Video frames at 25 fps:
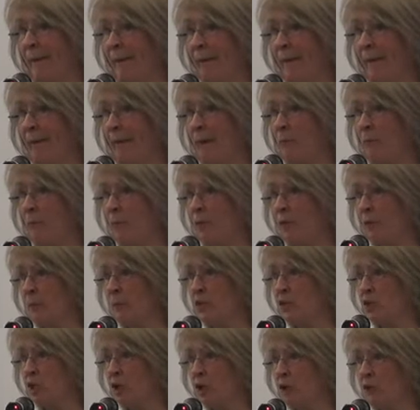The
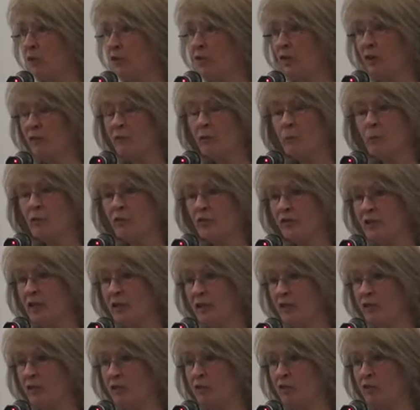majority of them
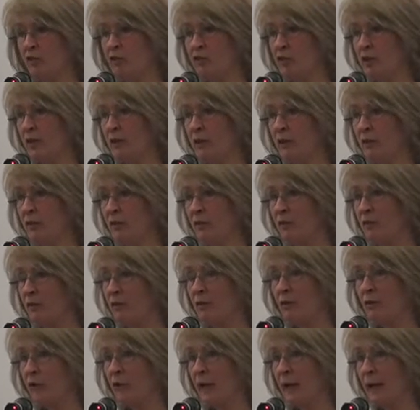stayed street,
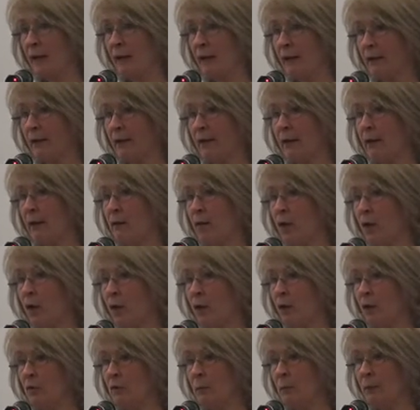crack and
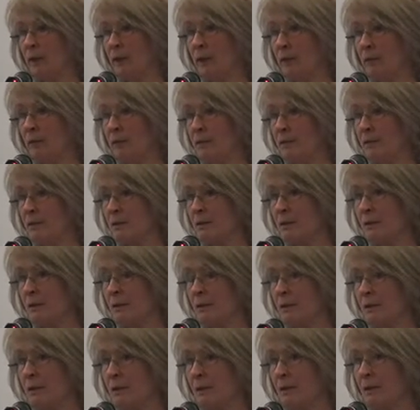alcohol dependent.
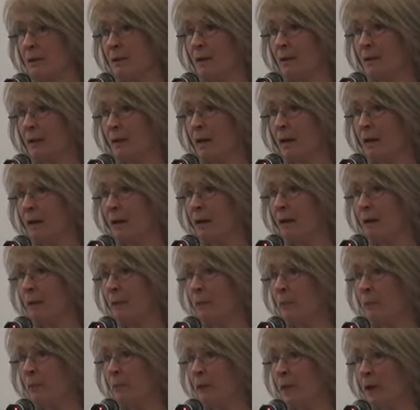
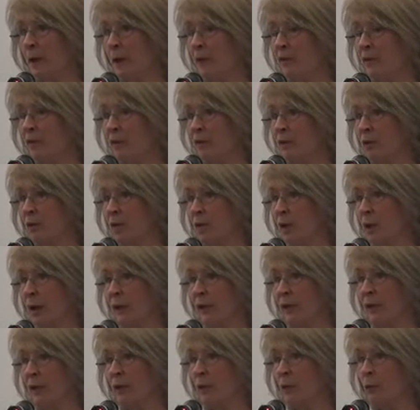I don't know,
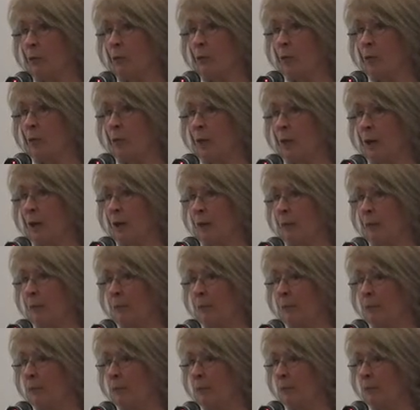I think
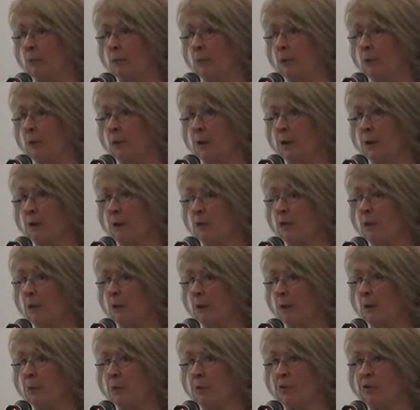the
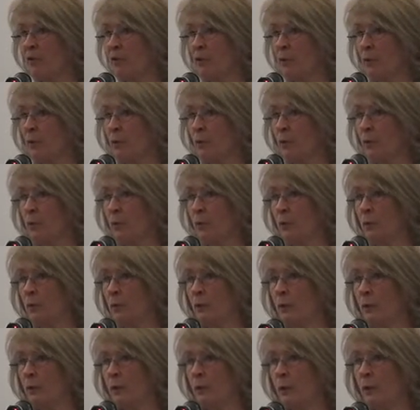numbers
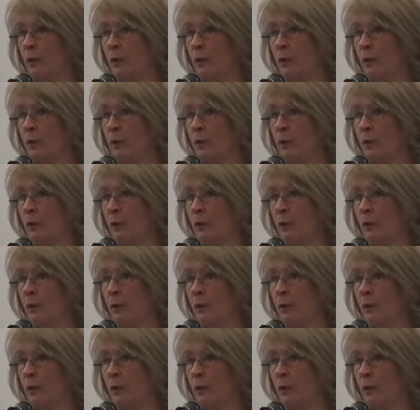who